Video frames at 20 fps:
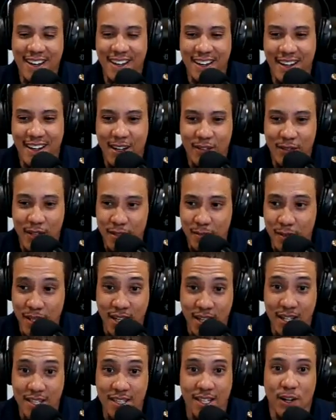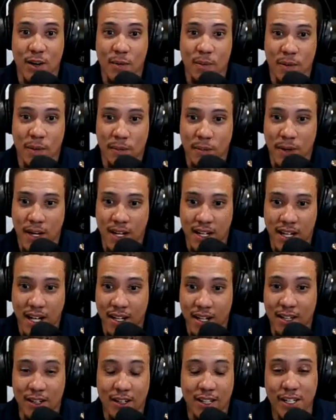um, is because I open a mind. I
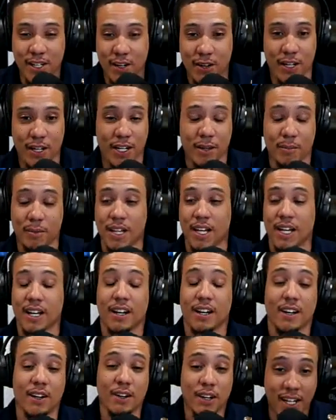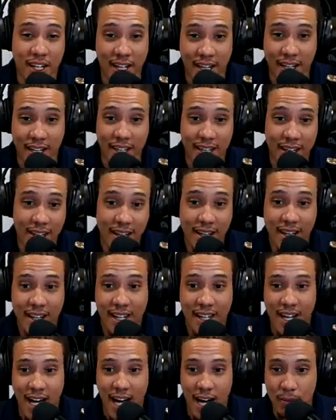literally go in there and be like, okay,
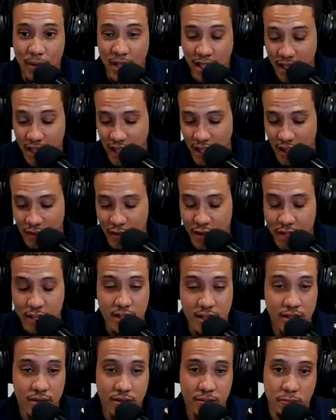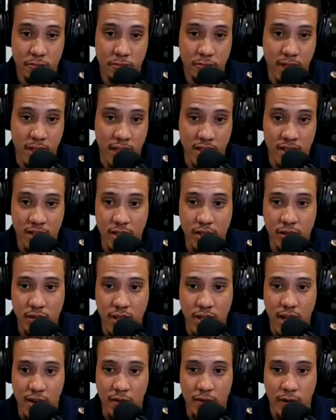I'm gonna get leverage, execute
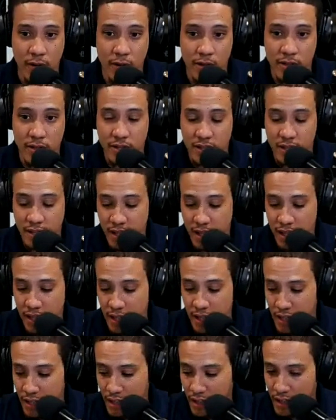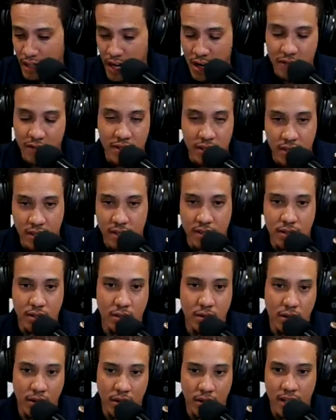that first. Uh, obviously, you
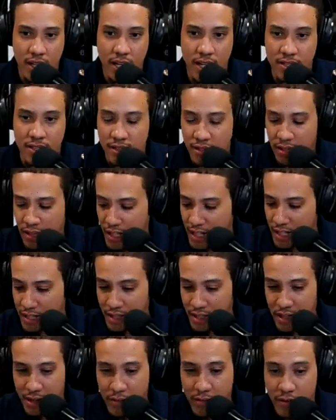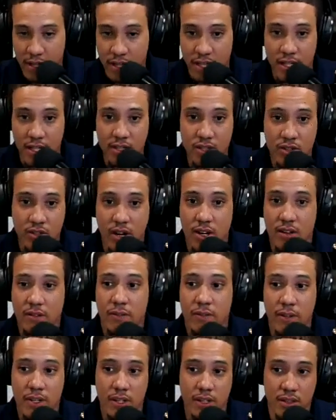know RNIs and all that stuff, and then try to
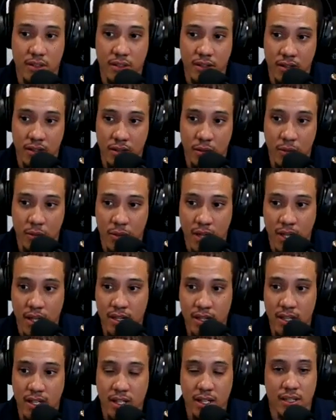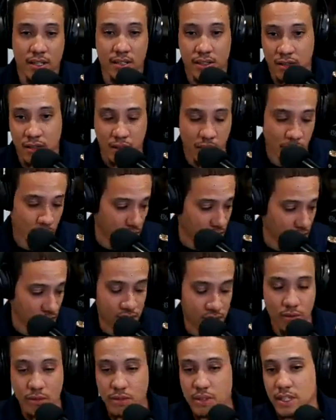fit, you know, what I think, you know, the biggest
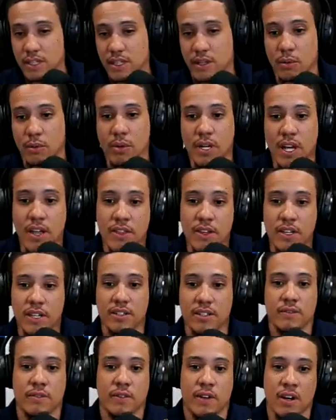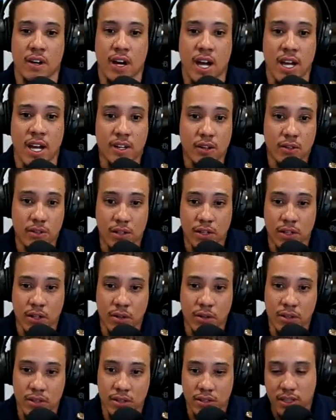tool in there, what I think is fair. I don't know
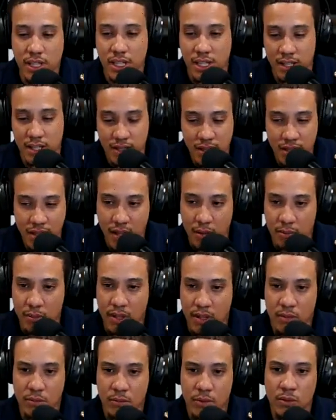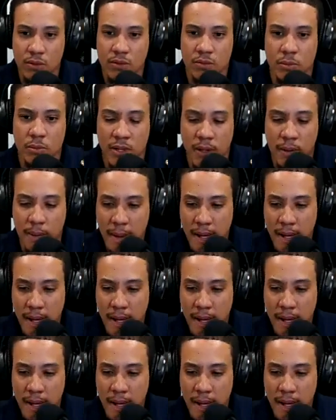until I got to see how metal moves, but